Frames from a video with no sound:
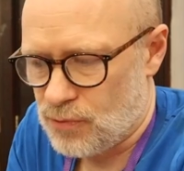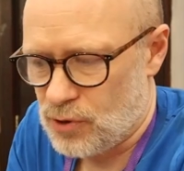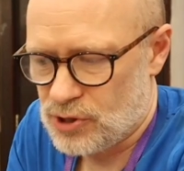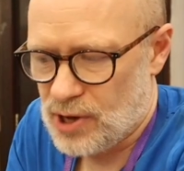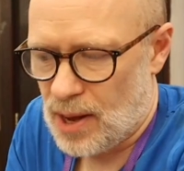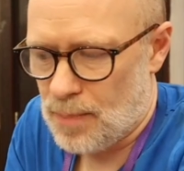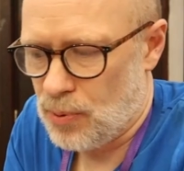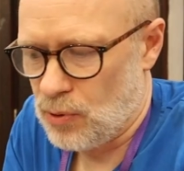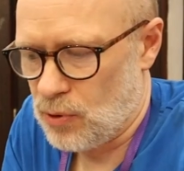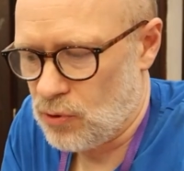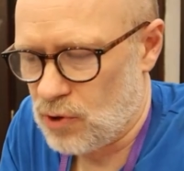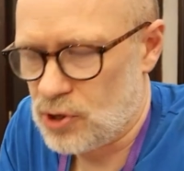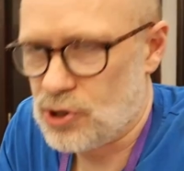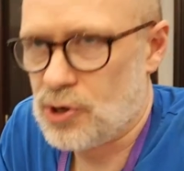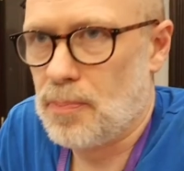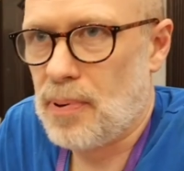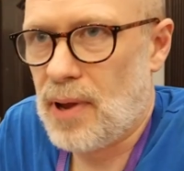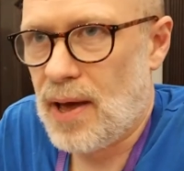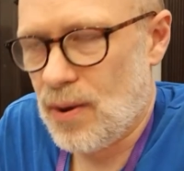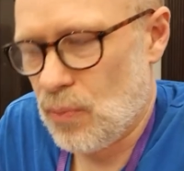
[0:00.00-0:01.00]
For example, the
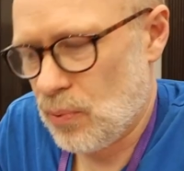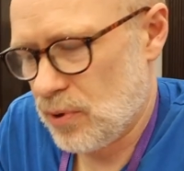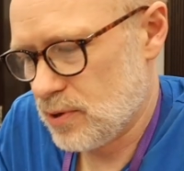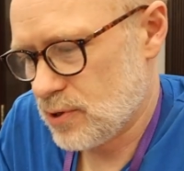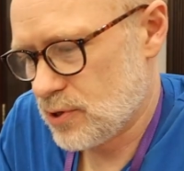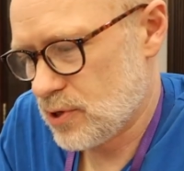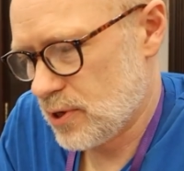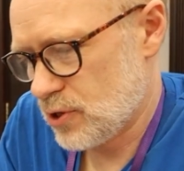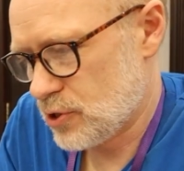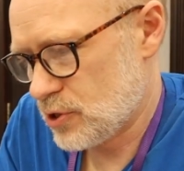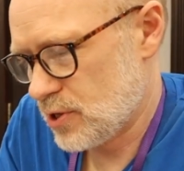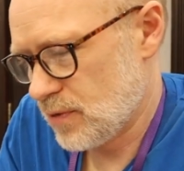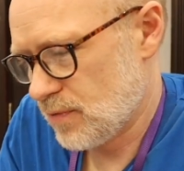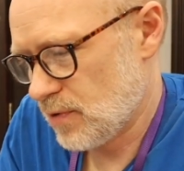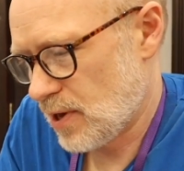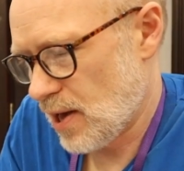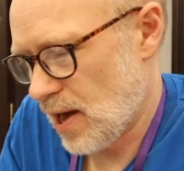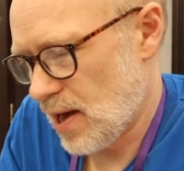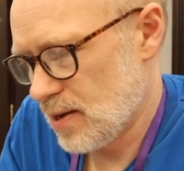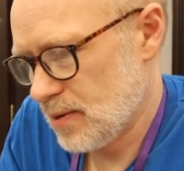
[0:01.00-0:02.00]
Russian player wins initiative
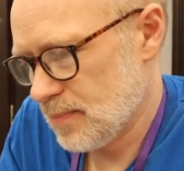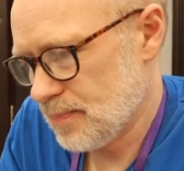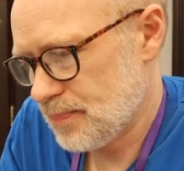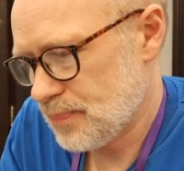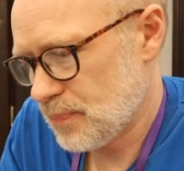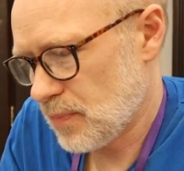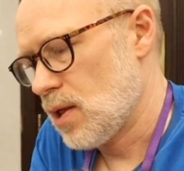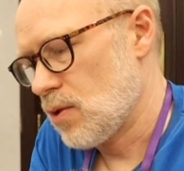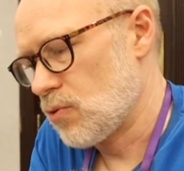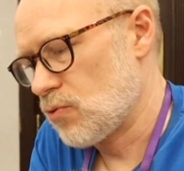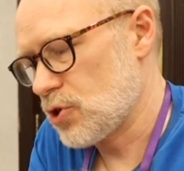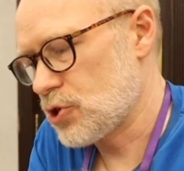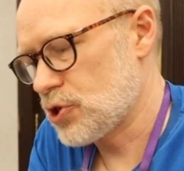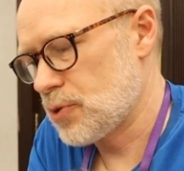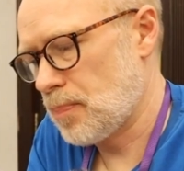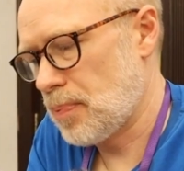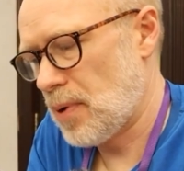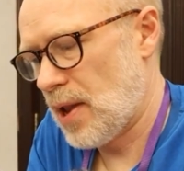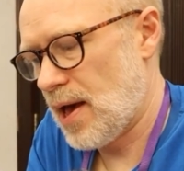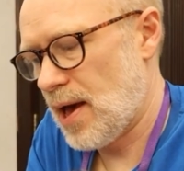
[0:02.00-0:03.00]
again. The
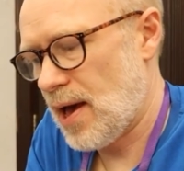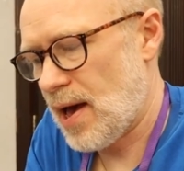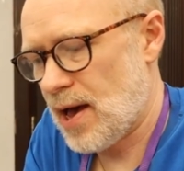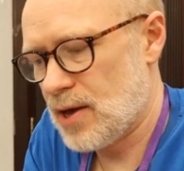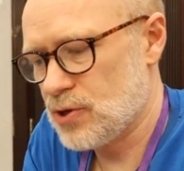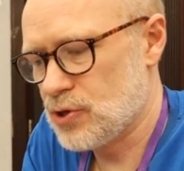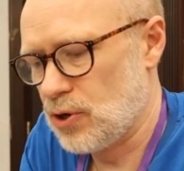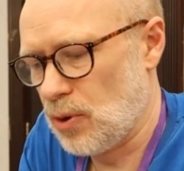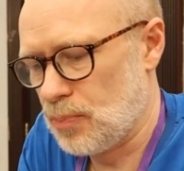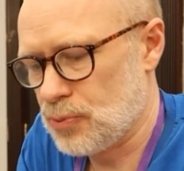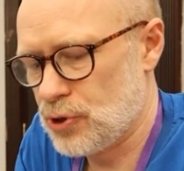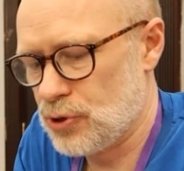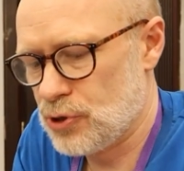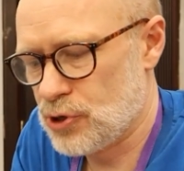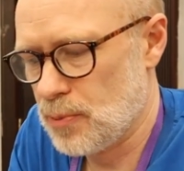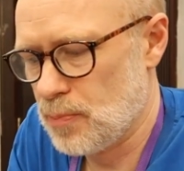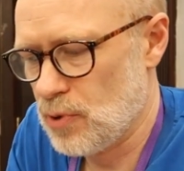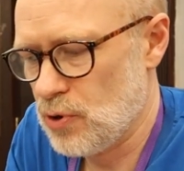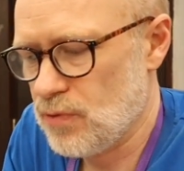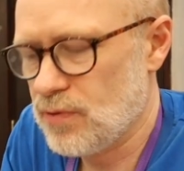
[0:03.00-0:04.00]
Russian player has an option
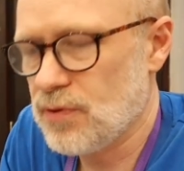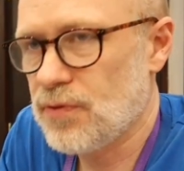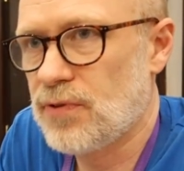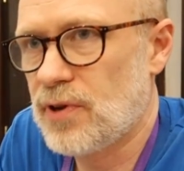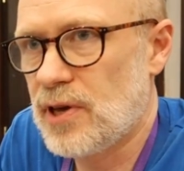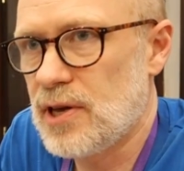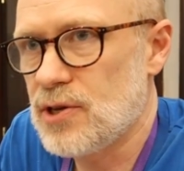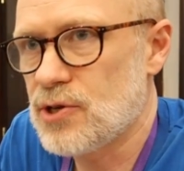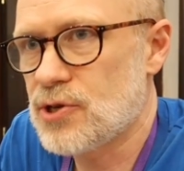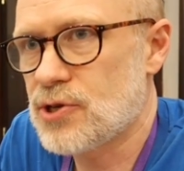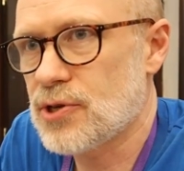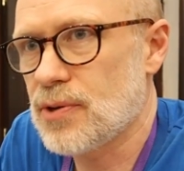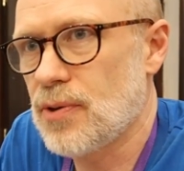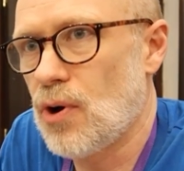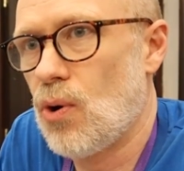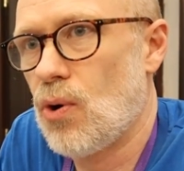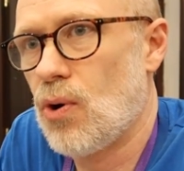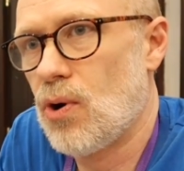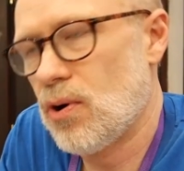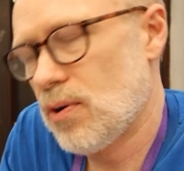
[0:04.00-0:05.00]
to move a fleet,
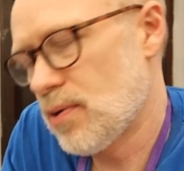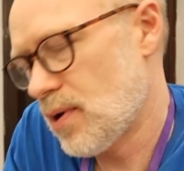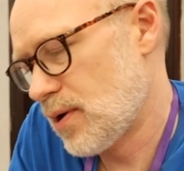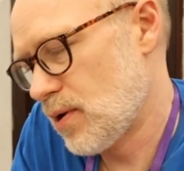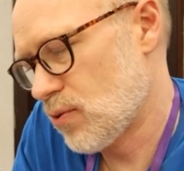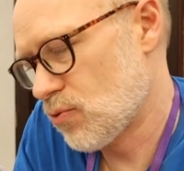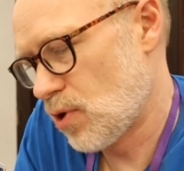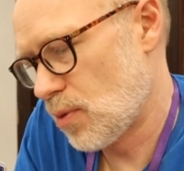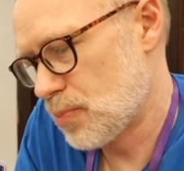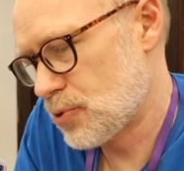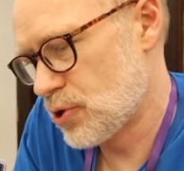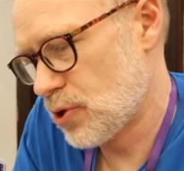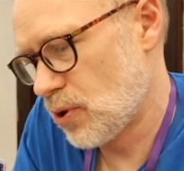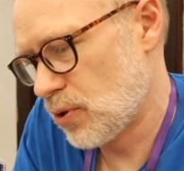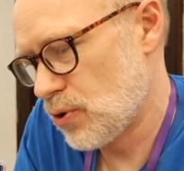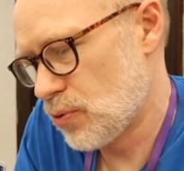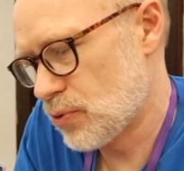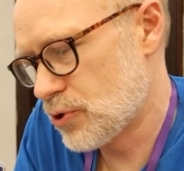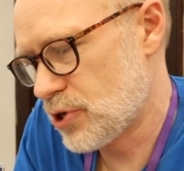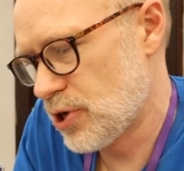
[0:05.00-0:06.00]
or another option
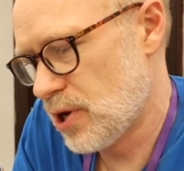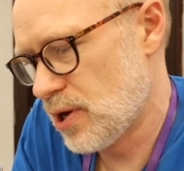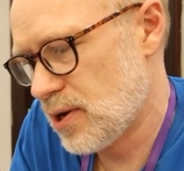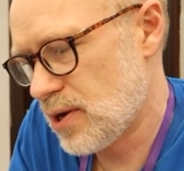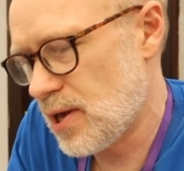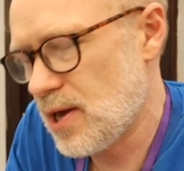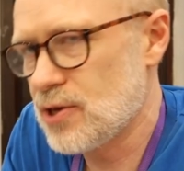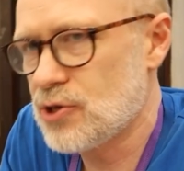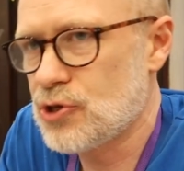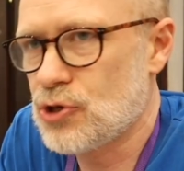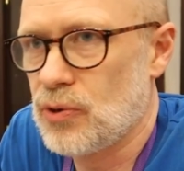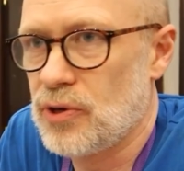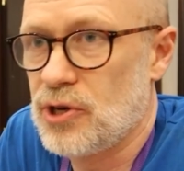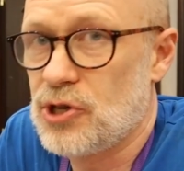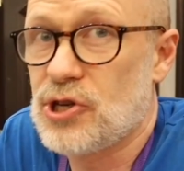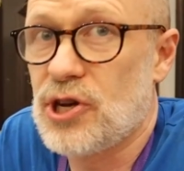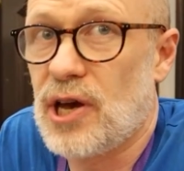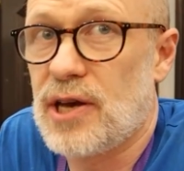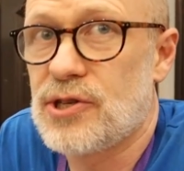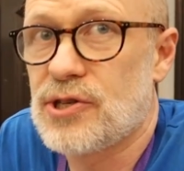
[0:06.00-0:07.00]
on your turn is to
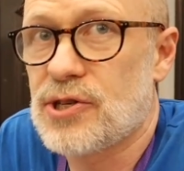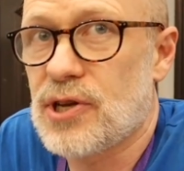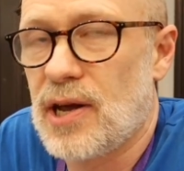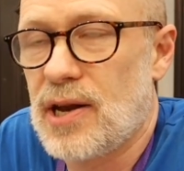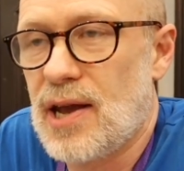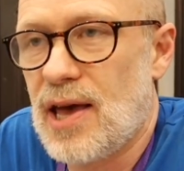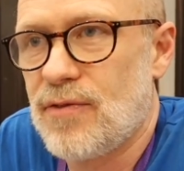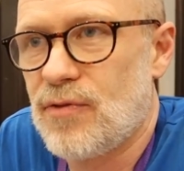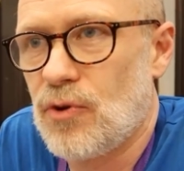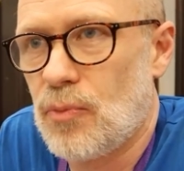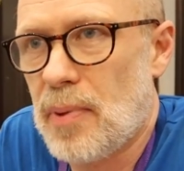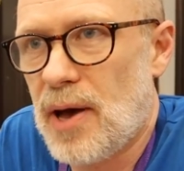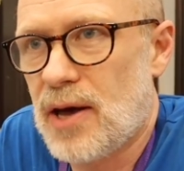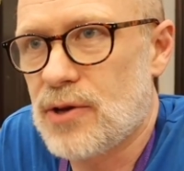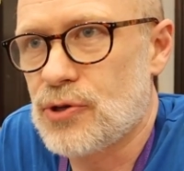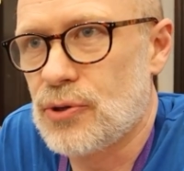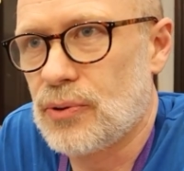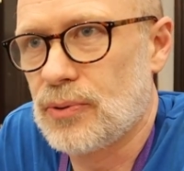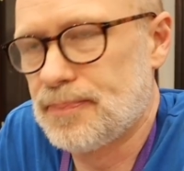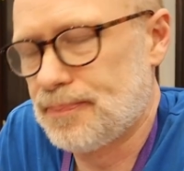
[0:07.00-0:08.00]
initiate a naval
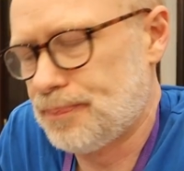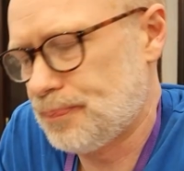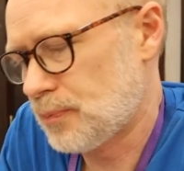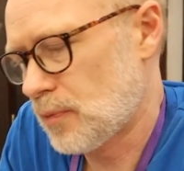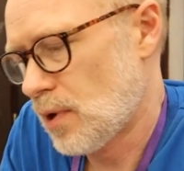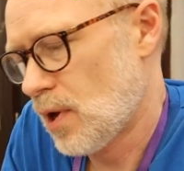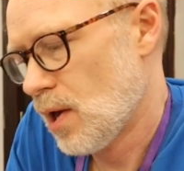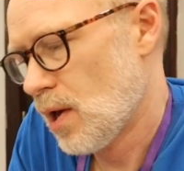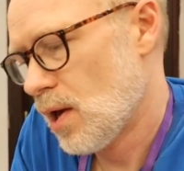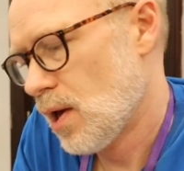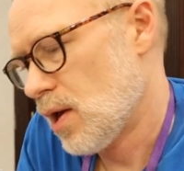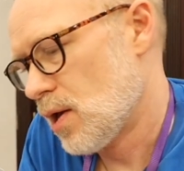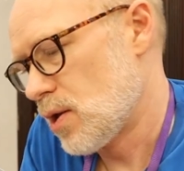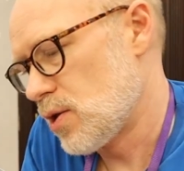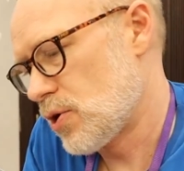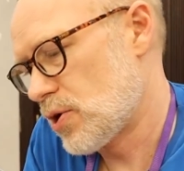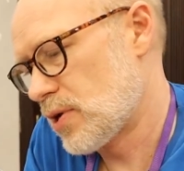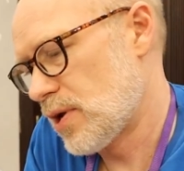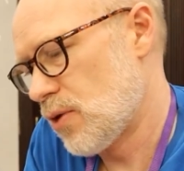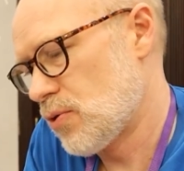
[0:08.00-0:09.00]
battle.
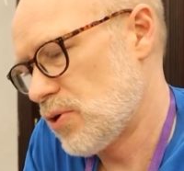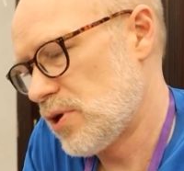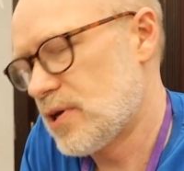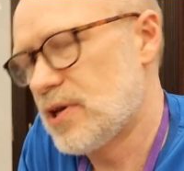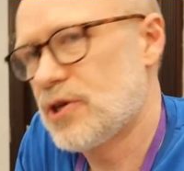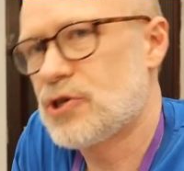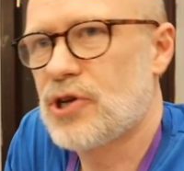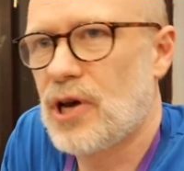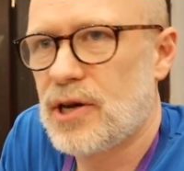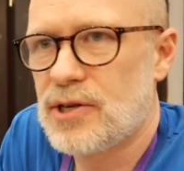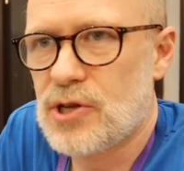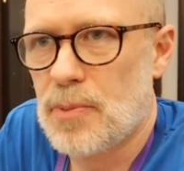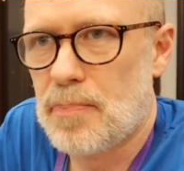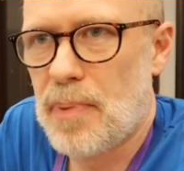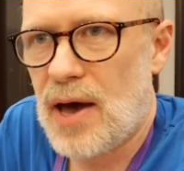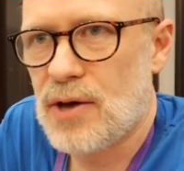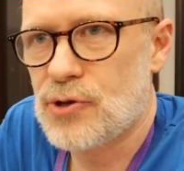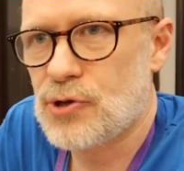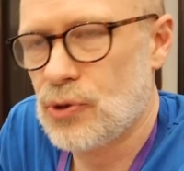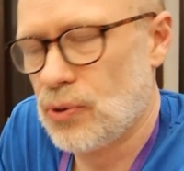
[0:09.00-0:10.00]
You can only initiate a
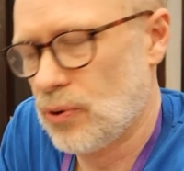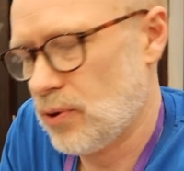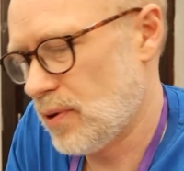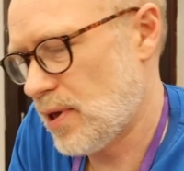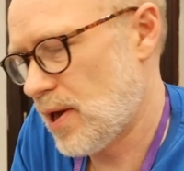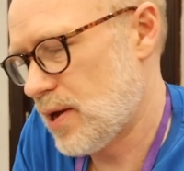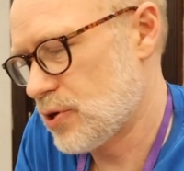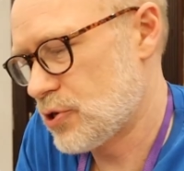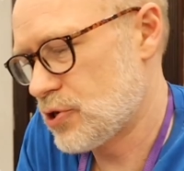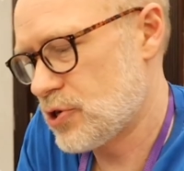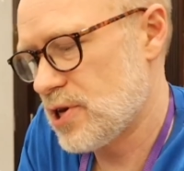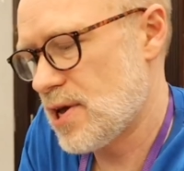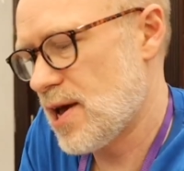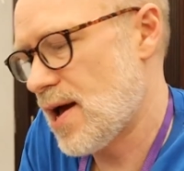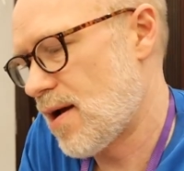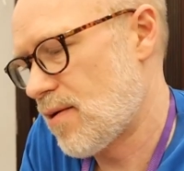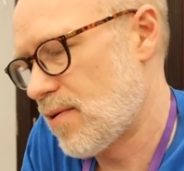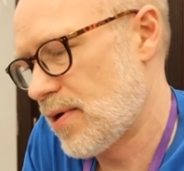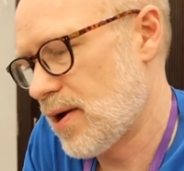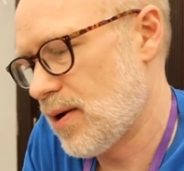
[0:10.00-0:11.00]
battle in a sea
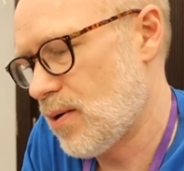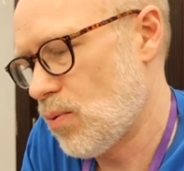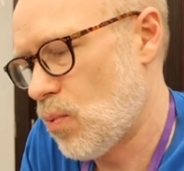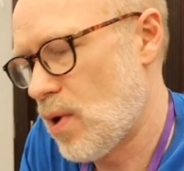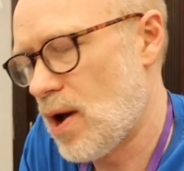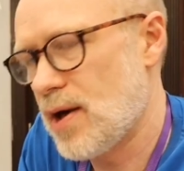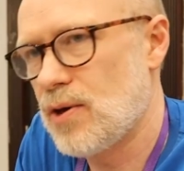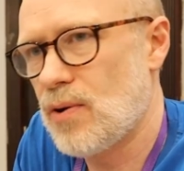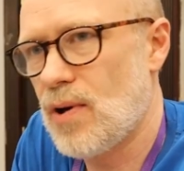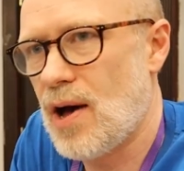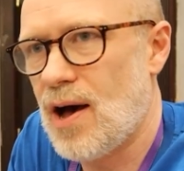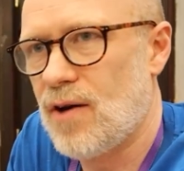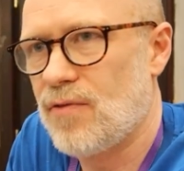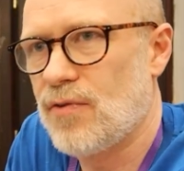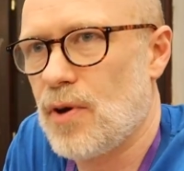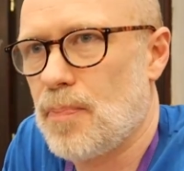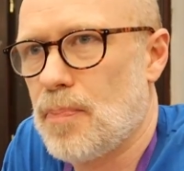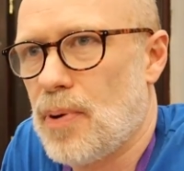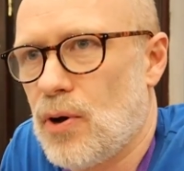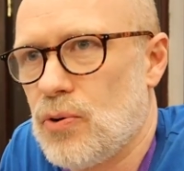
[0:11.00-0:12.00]
area where you
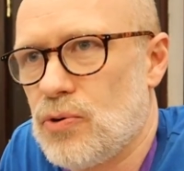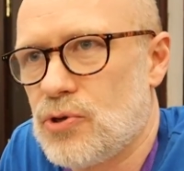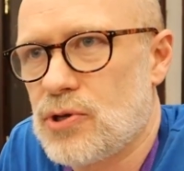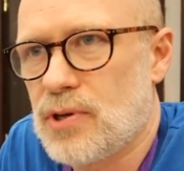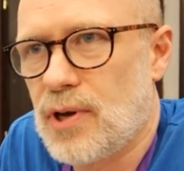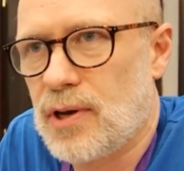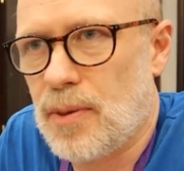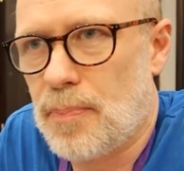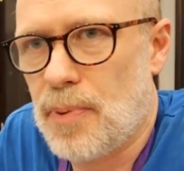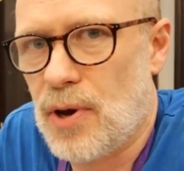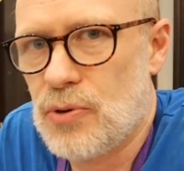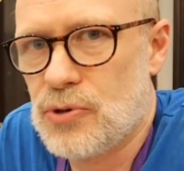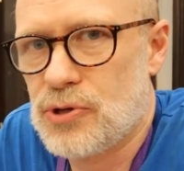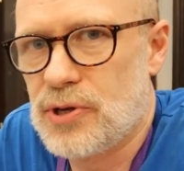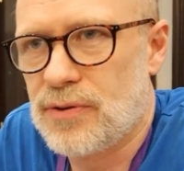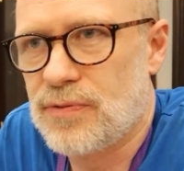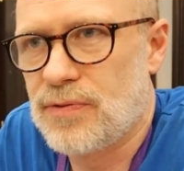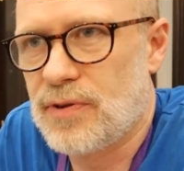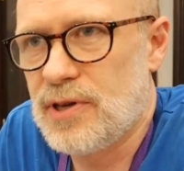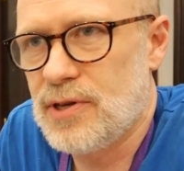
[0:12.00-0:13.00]
have an
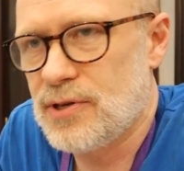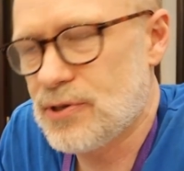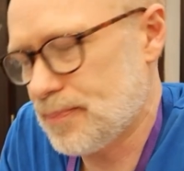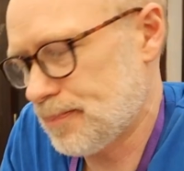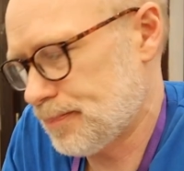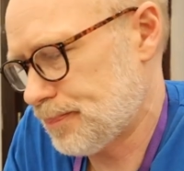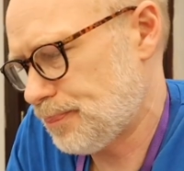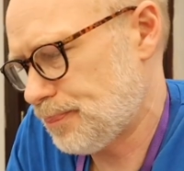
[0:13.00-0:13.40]
opposing fleet.